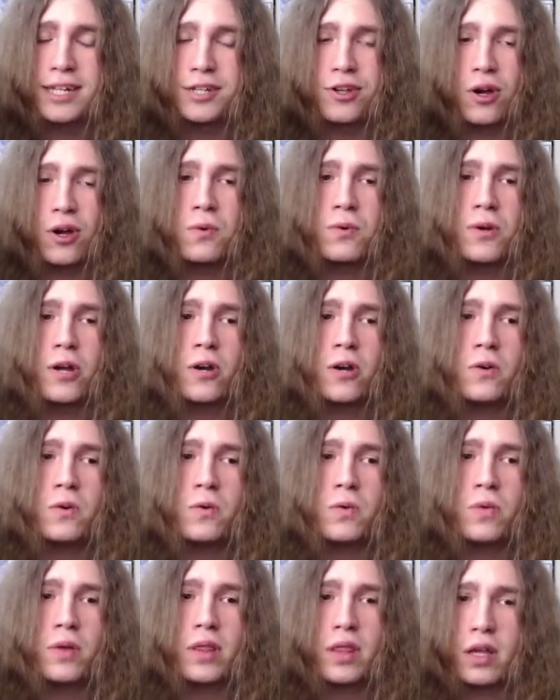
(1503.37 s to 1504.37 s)
don't
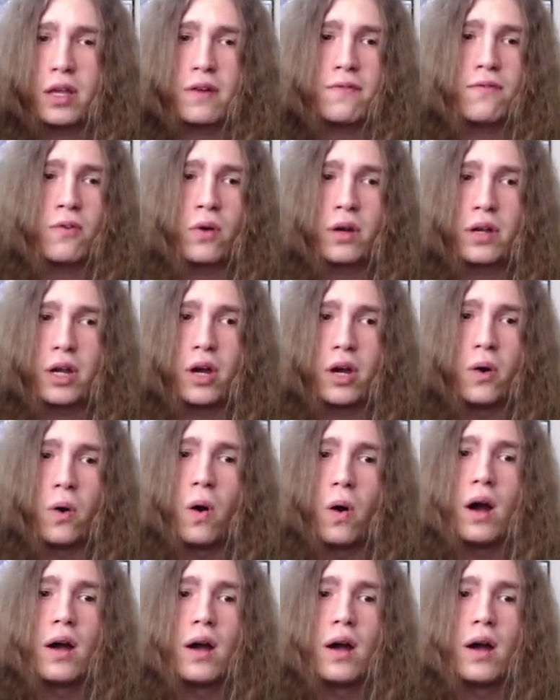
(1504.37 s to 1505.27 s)
know, and therefore no.